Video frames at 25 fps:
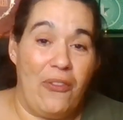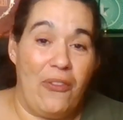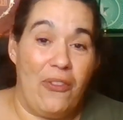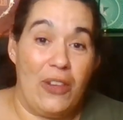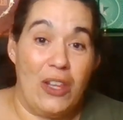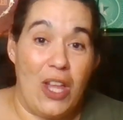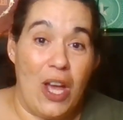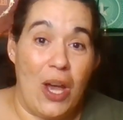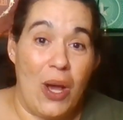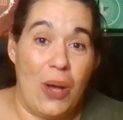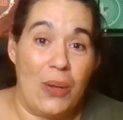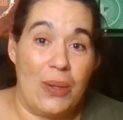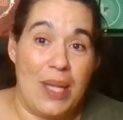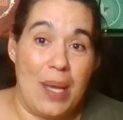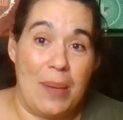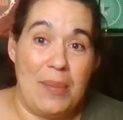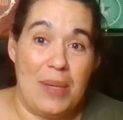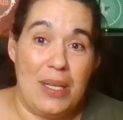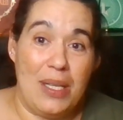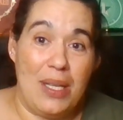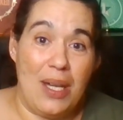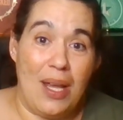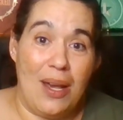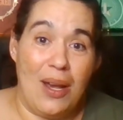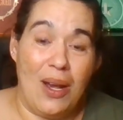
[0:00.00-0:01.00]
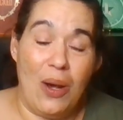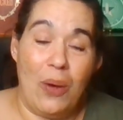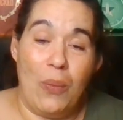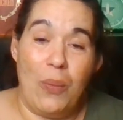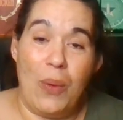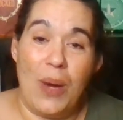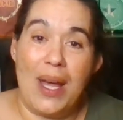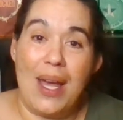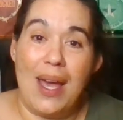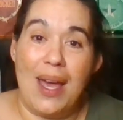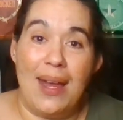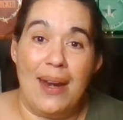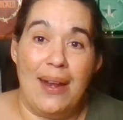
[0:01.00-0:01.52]
Let me know what kind
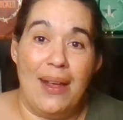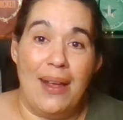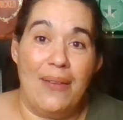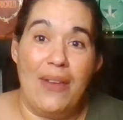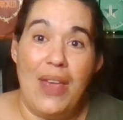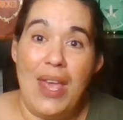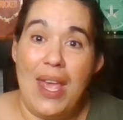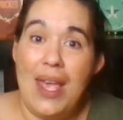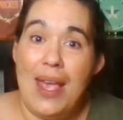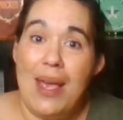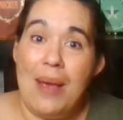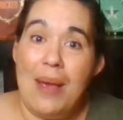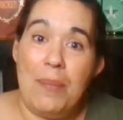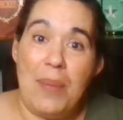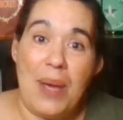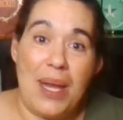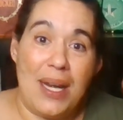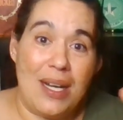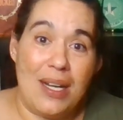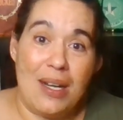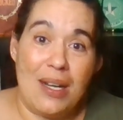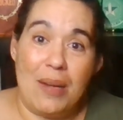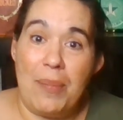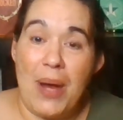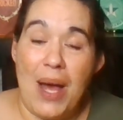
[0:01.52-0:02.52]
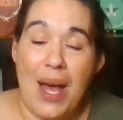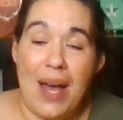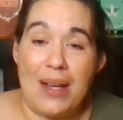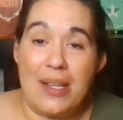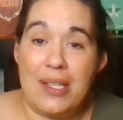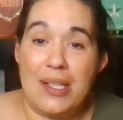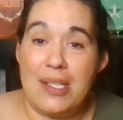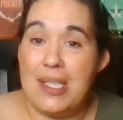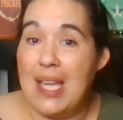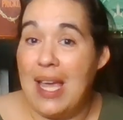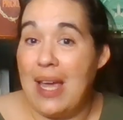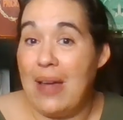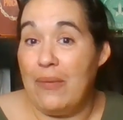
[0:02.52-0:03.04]
of bed in a box have
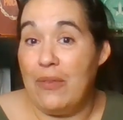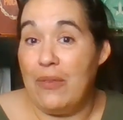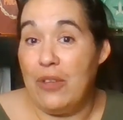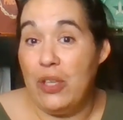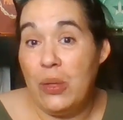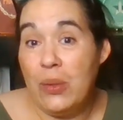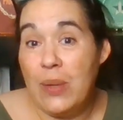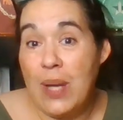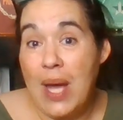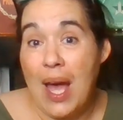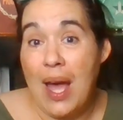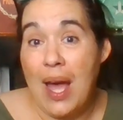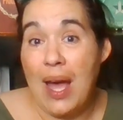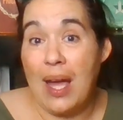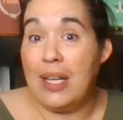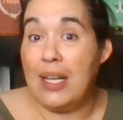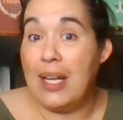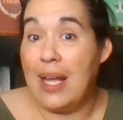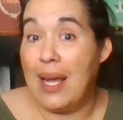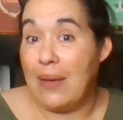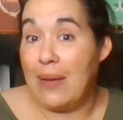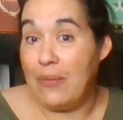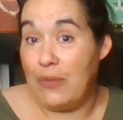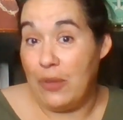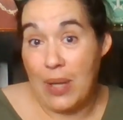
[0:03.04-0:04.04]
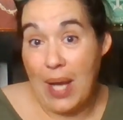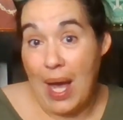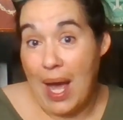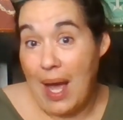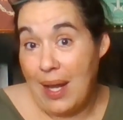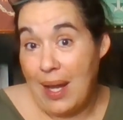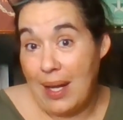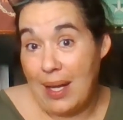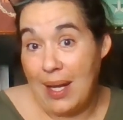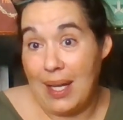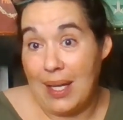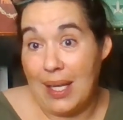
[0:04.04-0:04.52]
you gotten. Have you gotten any?